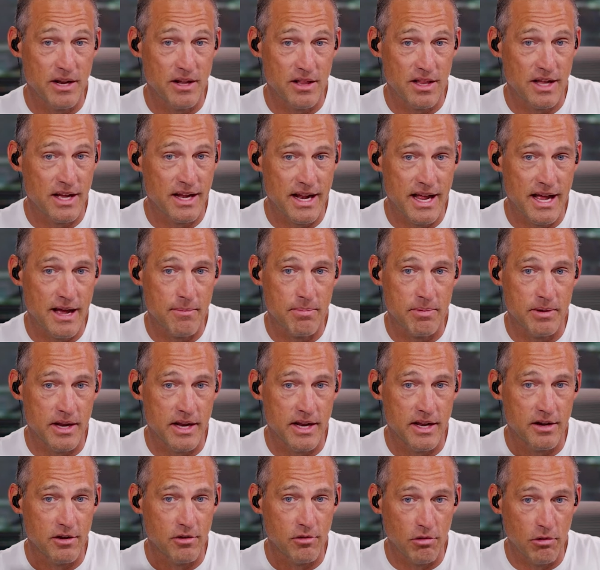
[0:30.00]
a lot
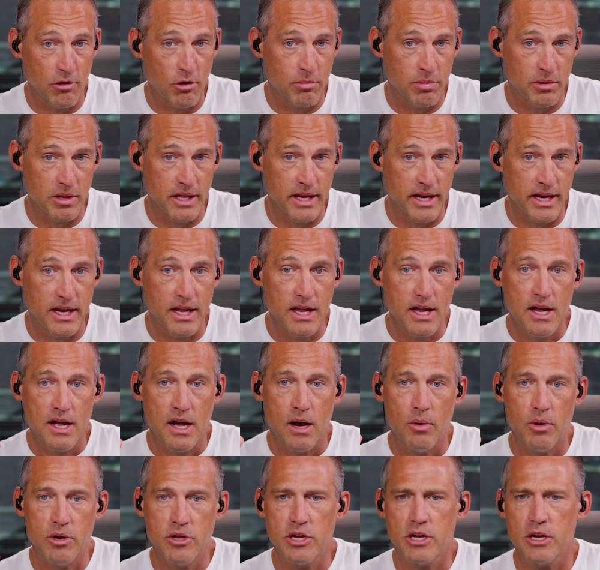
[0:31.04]
happening globally.
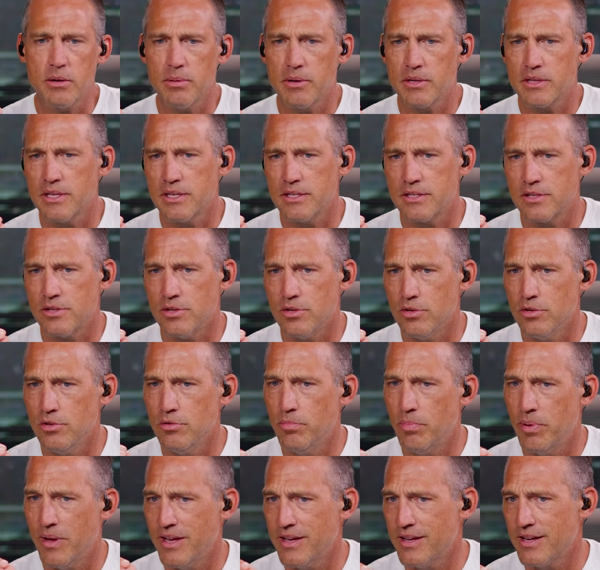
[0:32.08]
I want to talk about this new
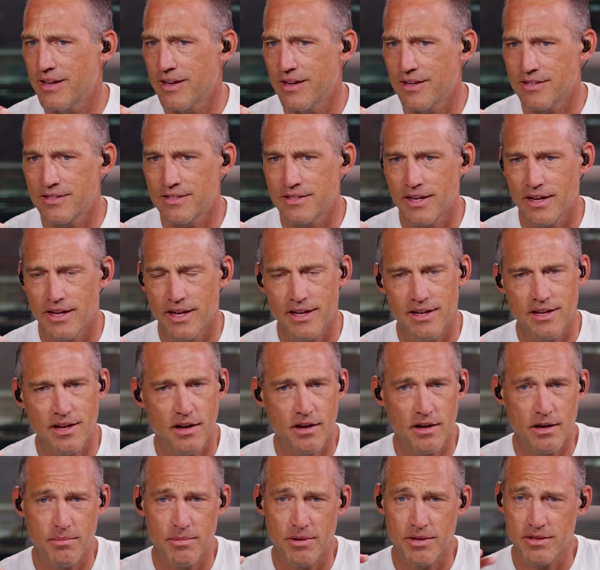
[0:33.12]
Pentagon study
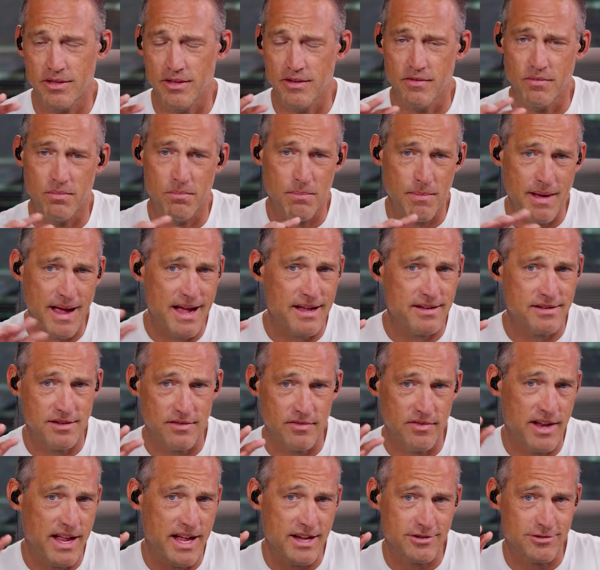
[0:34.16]
talking about this
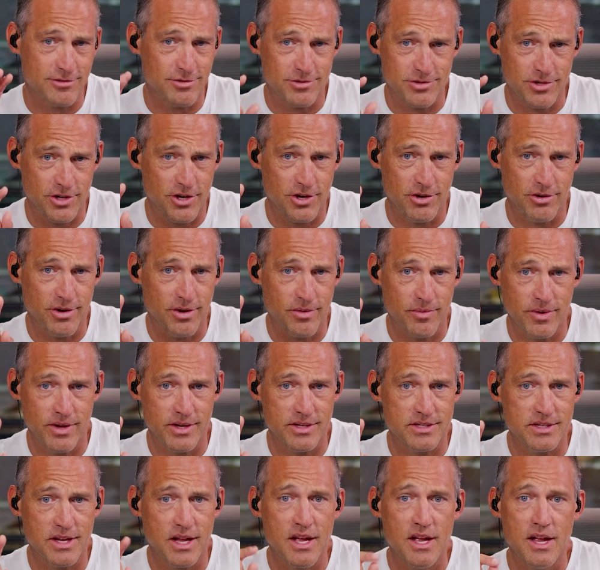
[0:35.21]
massive national security
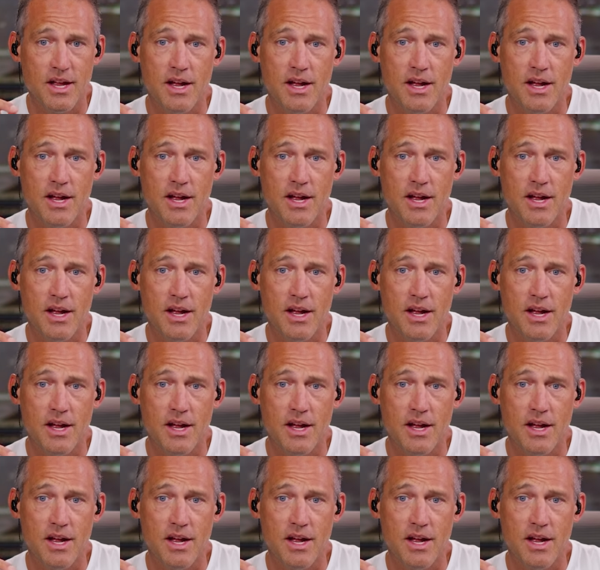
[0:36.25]
risk.